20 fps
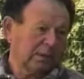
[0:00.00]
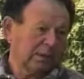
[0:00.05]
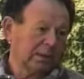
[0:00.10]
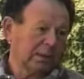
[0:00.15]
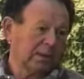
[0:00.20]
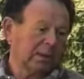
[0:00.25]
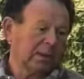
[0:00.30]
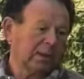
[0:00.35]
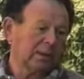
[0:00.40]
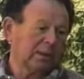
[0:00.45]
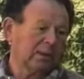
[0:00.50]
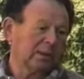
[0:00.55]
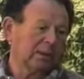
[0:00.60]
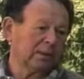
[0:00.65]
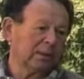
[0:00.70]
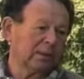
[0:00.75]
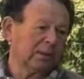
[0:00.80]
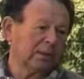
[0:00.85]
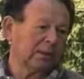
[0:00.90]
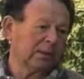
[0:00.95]
And
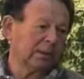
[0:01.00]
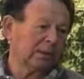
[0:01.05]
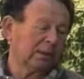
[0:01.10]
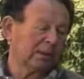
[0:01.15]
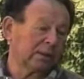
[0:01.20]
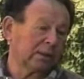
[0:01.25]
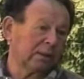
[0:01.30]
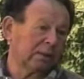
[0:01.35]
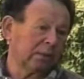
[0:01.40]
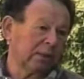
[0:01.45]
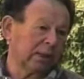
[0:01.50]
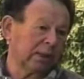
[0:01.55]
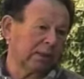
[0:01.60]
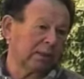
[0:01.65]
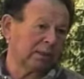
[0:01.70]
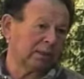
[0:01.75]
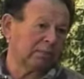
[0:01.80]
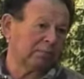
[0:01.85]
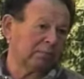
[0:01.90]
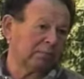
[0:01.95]
that's why
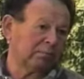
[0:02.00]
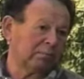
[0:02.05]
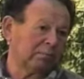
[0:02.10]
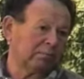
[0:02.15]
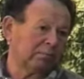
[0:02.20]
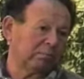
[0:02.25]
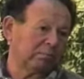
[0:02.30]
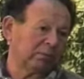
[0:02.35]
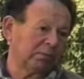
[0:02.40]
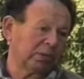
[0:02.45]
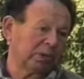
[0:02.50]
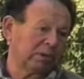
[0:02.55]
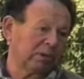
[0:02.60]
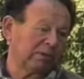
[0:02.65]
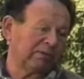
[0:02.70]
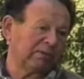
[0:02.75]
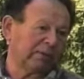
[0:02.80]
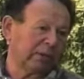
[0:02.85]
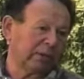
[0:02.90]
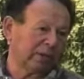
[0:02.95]
the
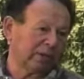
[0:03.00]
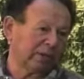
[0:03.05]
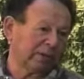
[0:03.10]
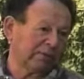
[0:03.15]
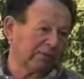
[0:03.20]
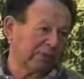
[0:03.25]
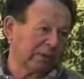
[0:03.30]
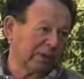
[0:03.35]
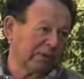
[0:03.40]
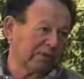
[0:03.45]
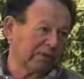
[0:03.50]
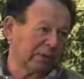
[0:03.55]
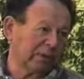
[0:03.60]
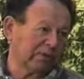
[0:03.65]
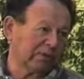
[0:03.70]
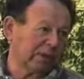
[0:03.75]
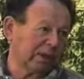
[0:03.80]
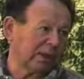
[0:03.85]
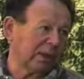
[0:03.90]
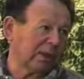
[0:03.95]
general philosophy of the
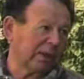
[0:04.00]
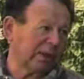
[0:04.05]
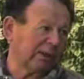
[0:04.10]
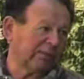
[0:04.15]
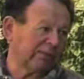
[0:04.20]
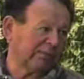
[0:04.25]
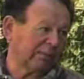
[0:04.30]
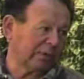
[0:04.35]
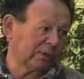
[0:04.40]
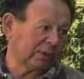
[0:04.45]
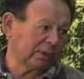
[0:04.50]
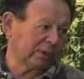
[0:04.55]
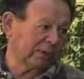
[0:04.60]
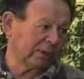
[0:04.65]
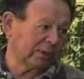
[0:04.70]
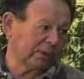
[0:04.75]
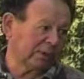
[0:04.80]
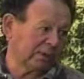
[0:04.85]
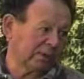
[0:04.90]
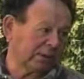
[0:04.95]
Israeli armed
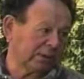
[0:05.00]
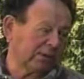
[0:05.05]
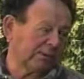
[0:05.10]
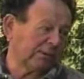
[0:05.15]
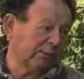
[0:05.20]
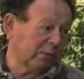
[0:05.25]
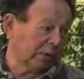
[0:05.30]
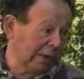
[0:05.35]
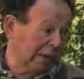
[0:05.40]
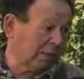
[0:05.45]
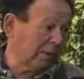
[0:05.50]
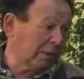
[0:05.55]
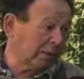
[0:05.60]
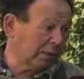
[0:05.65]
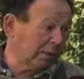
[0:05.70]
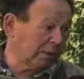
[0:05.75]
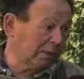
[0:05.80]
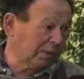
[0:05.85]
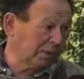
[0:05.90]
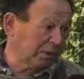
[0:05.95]
forces is that for our
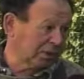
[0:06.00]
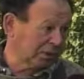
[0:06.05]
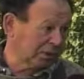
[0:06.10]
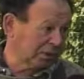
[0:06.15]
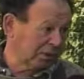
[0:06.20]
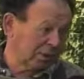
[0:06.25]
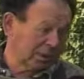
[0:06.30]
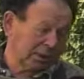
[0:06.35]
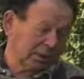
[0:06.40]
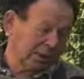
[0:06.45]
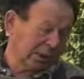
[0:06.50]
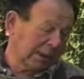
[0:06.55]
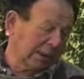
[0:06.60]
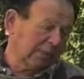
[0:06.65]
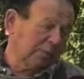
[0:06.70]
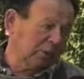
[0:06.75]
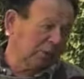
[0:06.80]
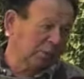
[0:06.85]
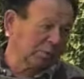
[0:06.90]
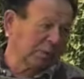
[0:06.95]
conditions,
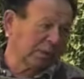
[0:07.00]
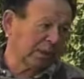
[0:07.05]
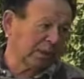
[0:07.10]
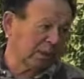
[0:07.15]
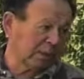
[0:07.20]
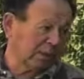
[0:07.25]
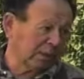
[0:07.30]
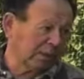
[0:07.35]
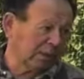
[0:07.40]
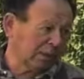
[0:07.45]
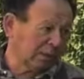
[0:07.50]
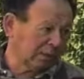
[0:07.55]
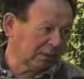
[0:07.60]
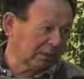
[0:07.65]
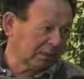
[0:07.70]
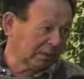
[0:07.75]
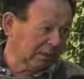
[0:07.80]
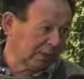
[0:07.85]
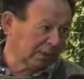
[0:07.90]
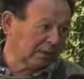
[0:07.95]
I'm not speaking about
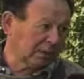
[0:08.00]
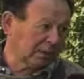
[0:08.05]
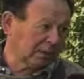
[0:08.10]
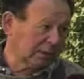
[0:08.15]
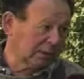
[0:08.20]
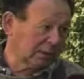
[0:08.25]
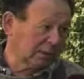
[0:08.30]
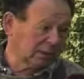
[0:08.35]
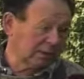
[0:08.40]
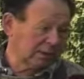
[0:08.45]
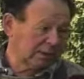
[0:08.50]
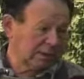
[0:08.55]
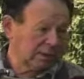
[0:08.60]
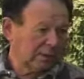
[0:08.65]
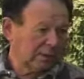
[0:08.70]
the United States,